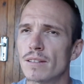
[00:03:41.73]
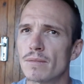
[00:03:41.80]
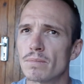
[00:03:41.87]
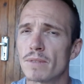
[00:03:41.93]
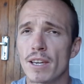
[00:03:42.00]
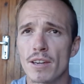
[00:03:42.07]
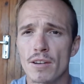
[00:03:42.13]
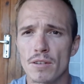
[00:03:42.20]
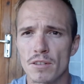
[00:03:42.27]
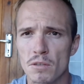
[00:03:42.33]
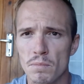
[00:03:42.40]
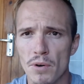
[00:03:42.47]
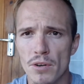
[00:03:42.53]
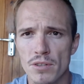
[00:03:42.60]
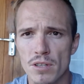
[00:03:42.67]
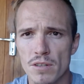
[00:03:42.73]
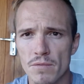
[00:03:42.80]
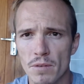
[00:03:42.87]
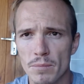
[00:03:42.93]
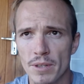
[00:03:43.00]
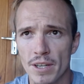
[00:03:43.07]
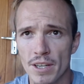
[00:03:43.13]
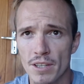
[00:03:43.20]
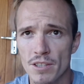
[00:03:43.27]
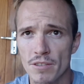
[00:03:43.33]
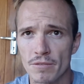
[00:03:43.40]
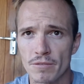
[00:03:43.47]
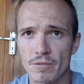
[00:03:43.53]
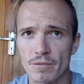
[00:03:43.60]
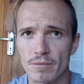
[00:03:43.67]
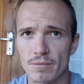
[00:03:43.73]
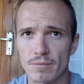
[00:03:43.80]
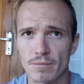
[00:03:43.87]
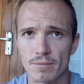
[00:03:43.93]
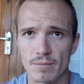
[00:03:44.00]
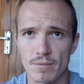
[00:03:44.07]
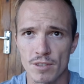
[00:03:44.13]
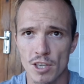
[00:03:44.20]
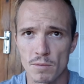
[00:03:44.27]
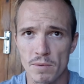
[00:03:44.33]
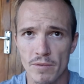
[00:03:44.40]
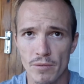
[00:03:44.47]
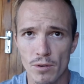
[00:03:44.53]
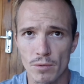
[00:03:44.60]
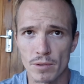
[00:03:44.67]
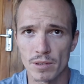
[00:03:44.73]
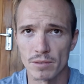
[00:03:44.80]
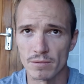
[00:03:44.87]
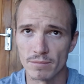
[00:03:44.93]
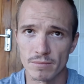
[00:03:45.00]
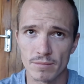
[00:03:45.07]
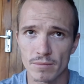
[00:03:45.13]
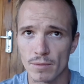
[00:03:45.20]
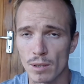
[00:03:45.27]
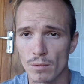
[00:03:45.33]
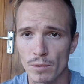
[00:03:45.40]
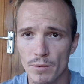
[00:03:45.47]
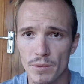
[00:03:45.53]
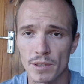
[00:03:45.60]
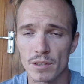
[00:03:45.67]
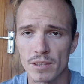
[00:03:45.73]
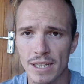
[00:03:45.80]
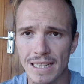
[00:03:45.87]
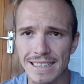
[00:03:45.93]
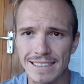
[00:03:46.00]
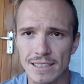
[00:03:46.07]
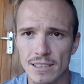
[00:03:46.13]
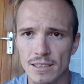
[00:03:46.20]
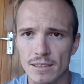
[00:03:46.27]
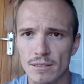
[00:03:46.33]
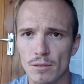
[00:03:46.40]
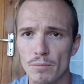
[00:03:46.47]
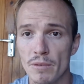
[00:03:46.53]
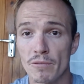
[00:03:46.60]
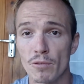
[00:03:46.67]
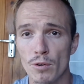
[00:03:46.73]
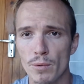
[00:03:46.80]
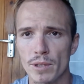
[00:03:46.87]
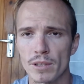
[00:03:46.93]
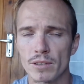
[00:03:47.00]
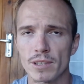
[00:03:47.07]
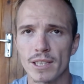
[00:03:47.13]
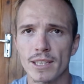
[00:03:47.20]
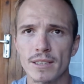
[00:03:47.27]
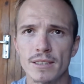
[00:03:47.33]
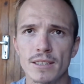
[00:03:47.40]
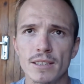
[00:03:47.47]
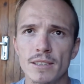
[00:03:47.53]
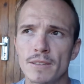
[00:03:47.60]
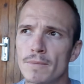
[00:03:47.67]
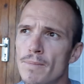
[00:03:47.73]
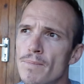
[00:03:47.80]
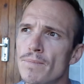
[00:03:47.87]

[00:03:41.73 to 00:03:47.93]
taking on this process from the age of just before when we turned 18, or before we turned 18.